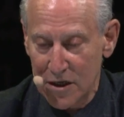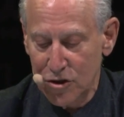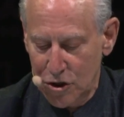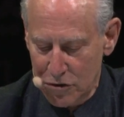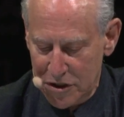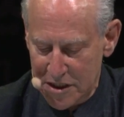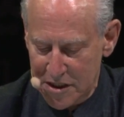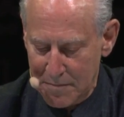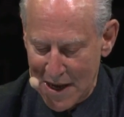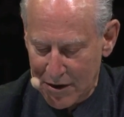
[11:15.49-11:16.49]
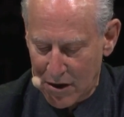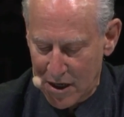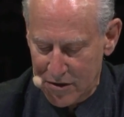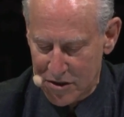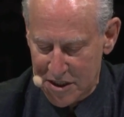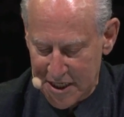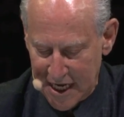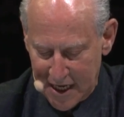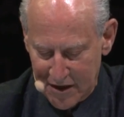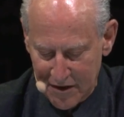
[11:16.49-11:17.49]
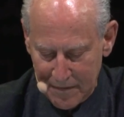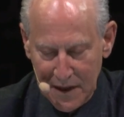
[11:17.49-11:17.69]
chooses to better understand.